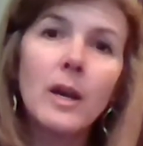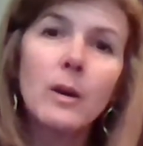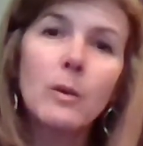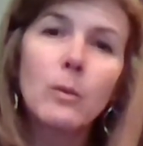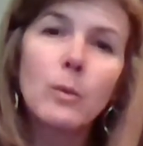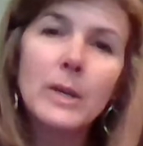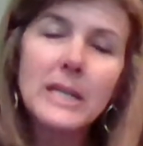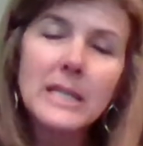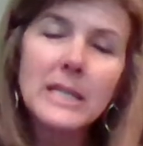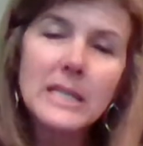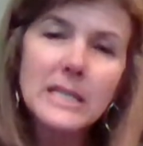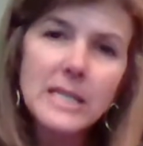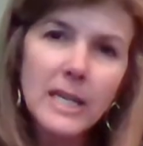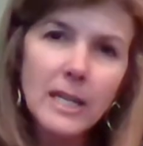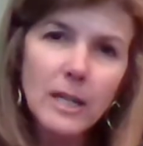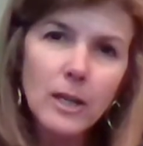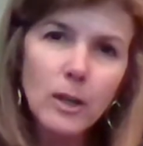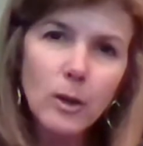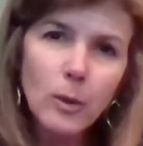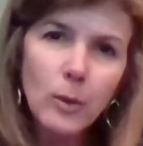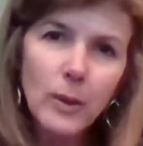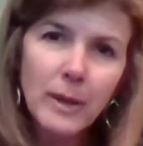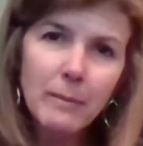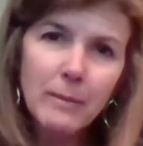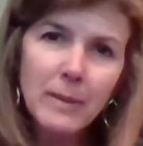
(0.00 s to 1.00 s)
We need to take a
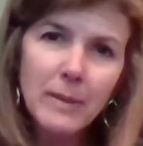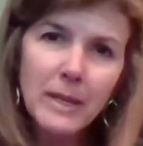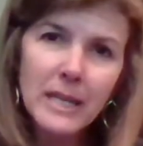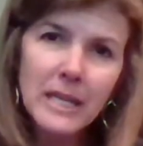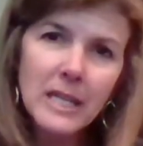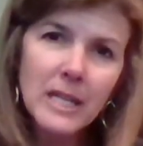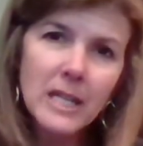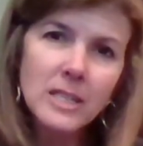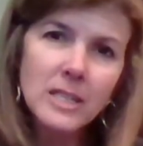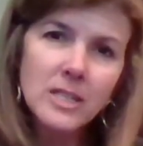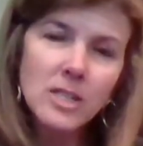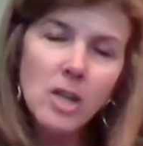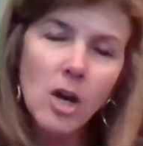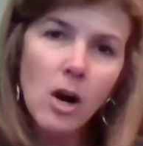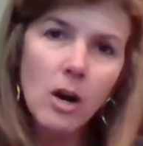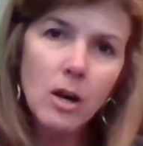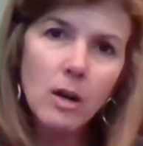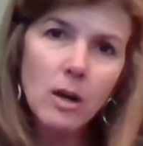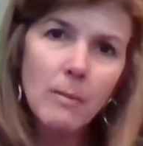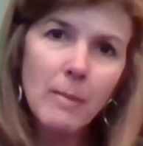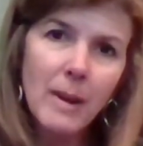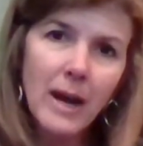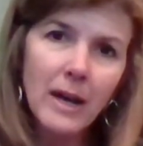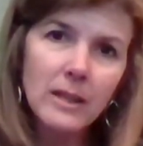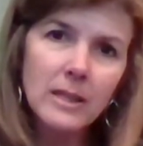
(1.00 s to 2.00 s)
quick minute and talk
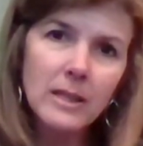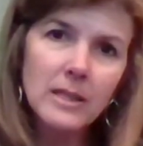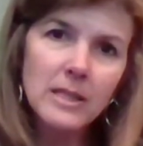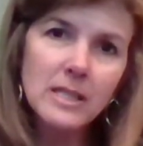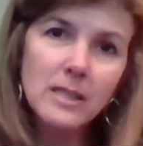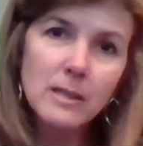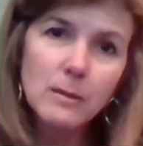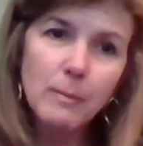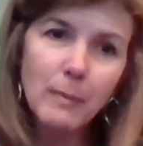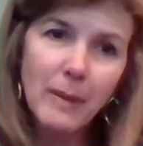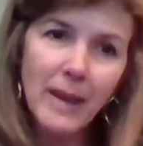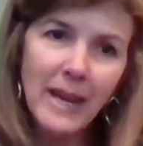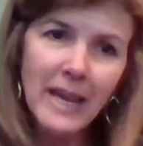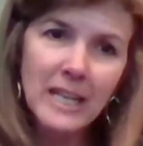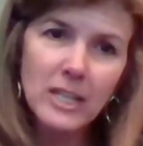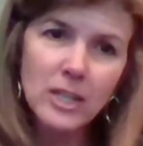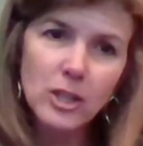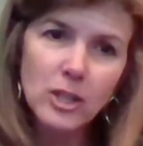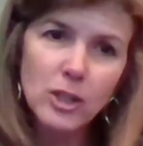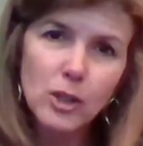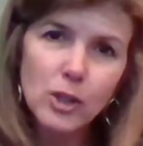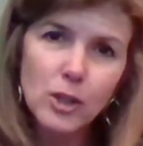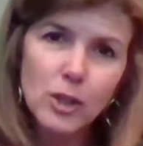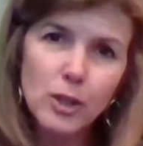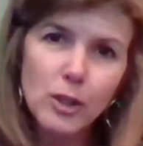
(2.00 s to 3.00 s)
about the
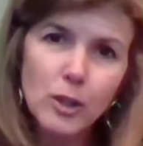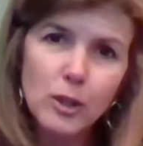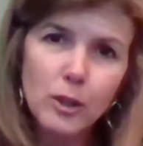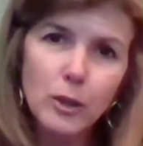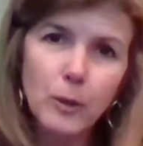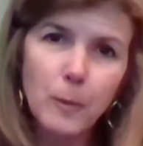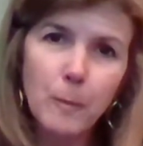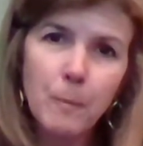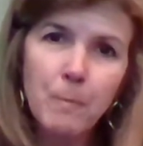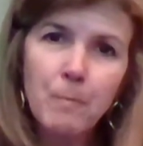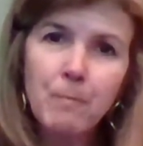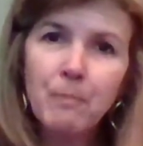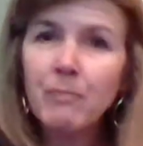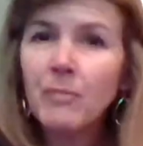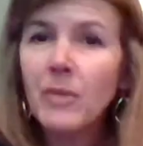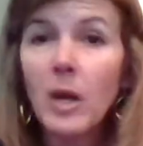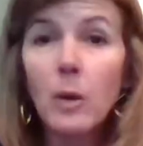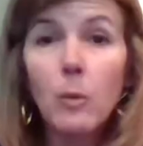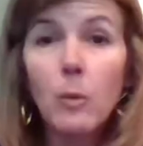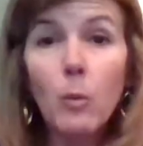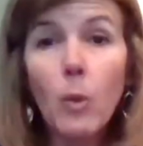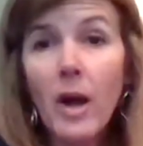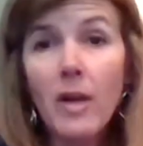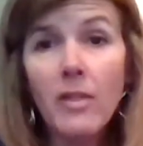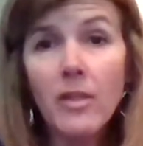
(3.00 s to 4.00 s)
Spanish too,
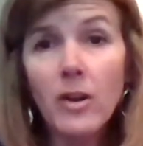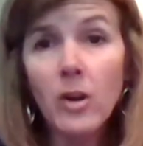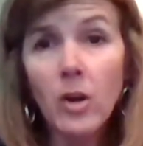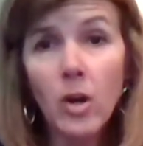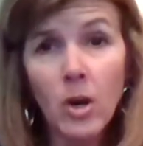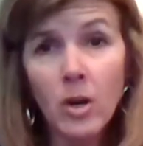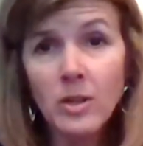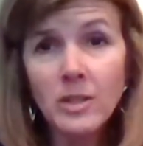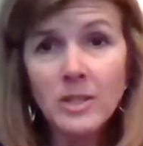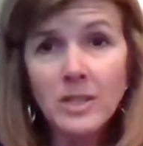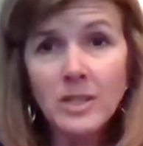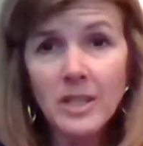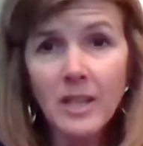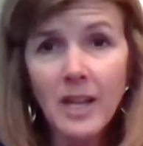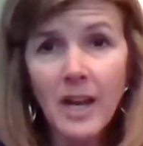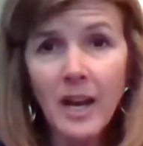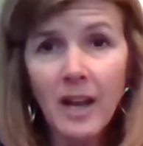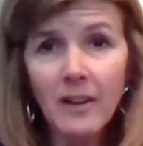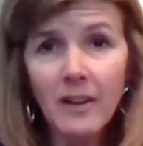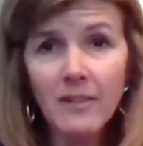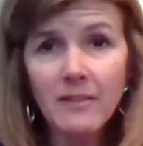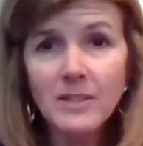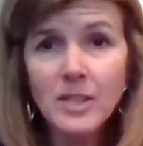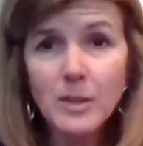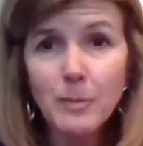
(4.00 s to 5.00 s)
and why there aren't a
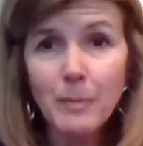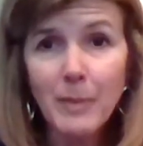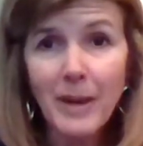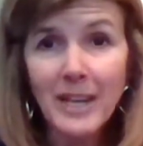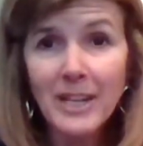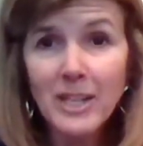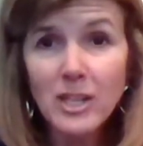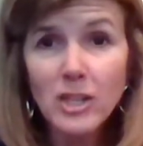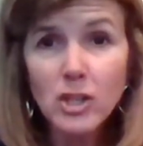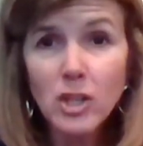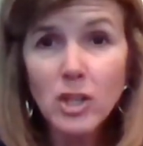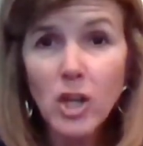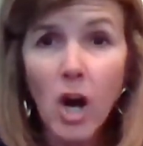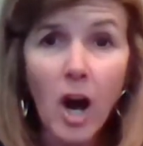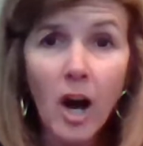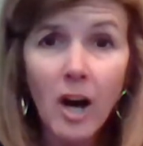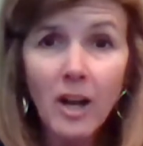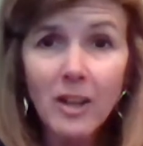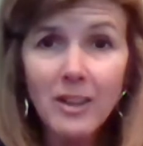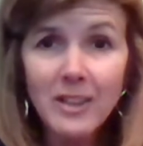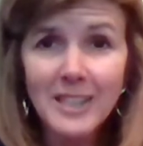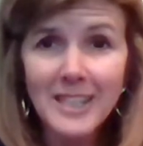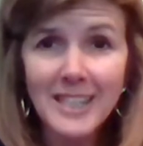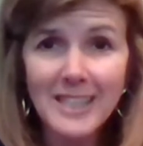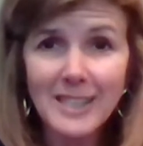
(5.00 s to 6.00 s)
lot of Spanish
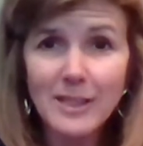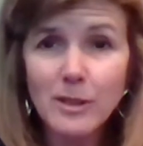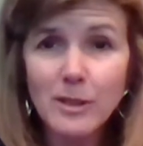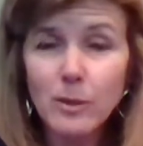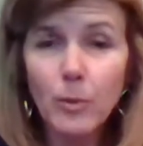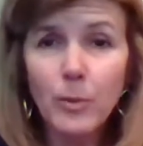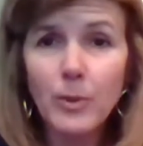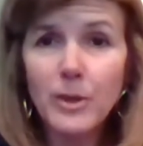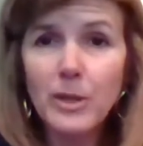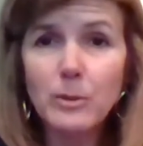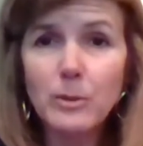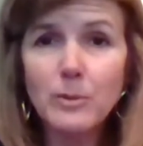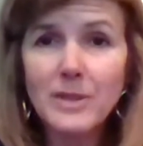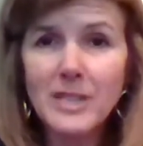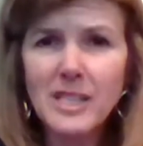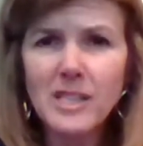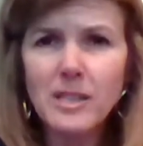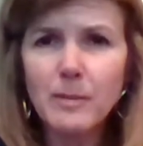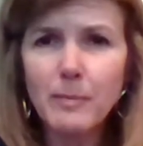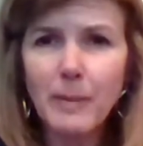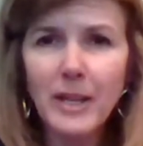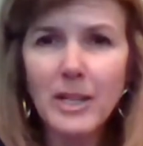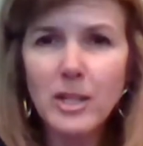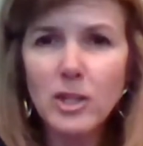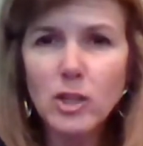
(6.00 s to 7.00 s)
colonies, or we don't see
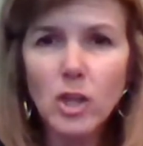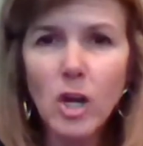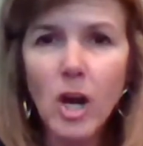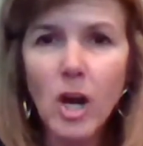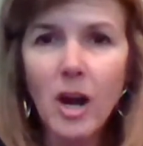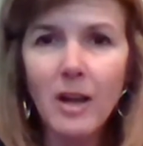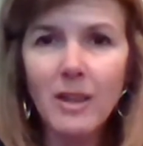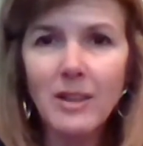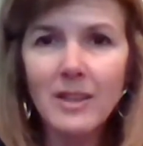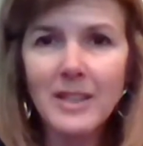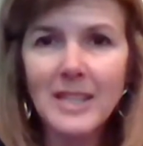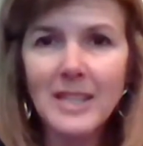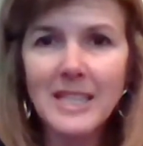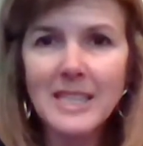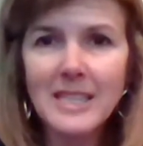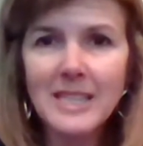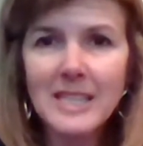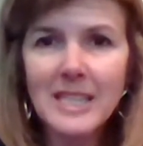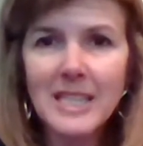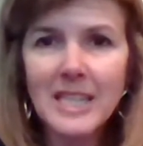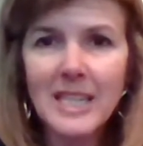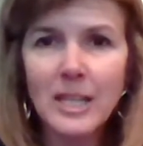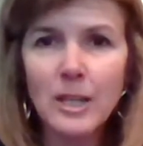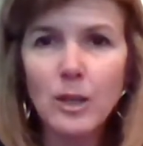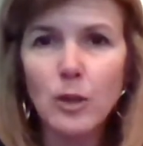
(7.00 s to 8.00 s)
Spanish
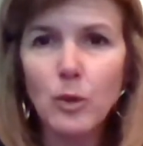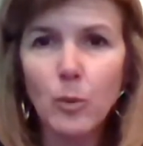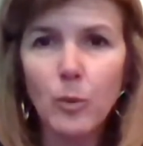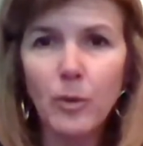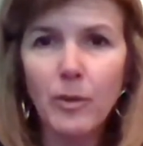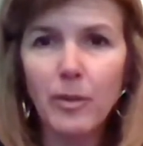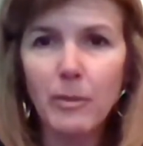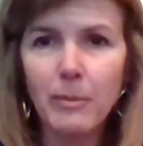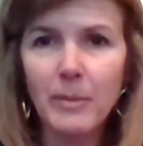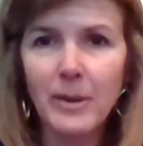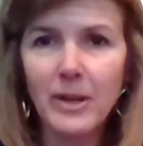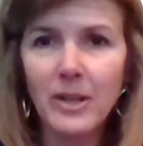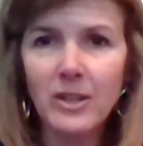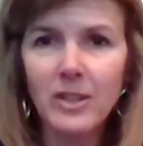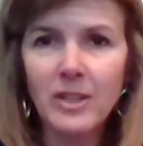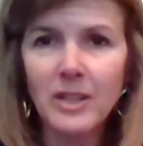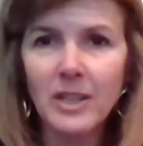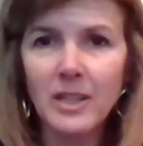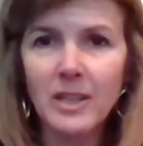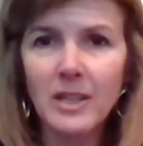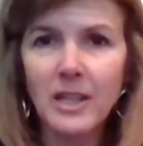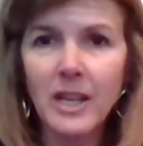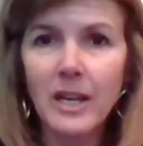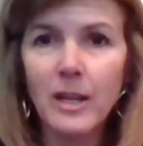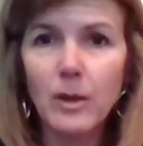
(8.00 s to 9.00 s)
colonies in North
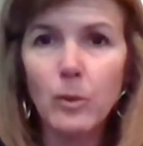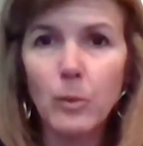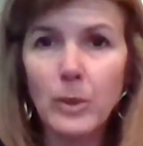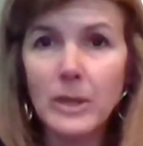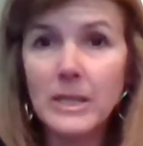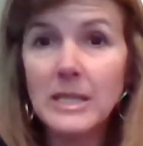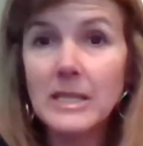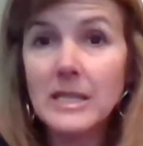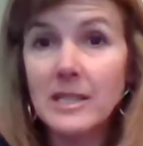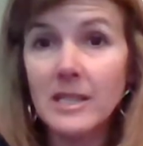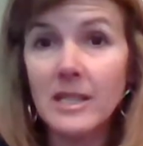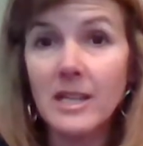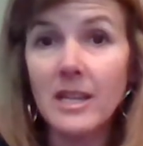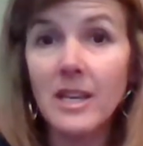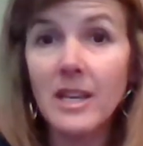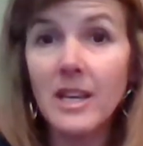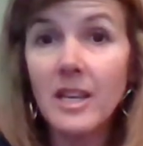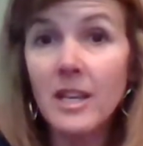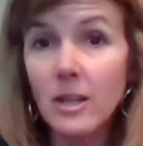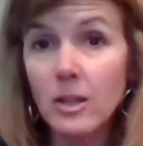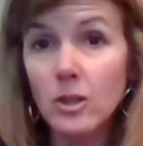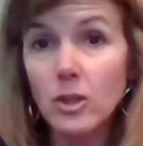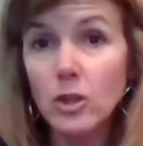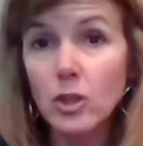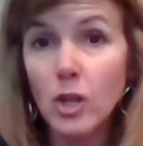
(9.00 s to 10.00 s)
America like we see
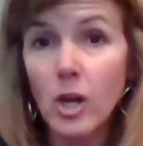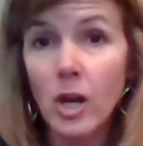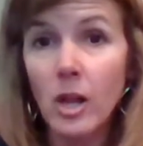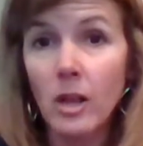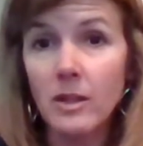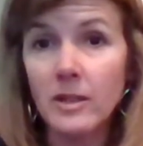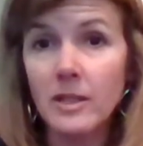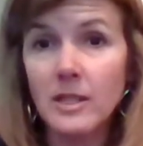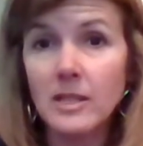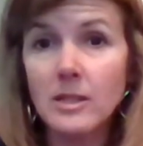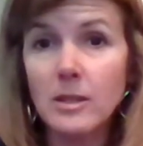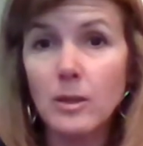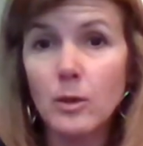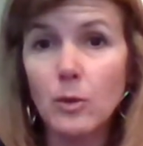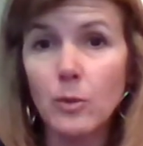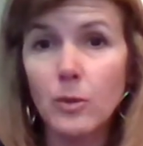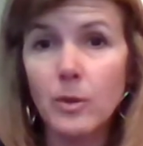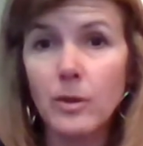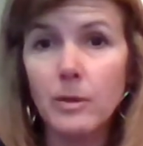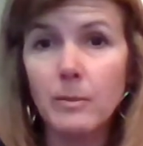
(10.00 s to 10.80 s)
English colonies in North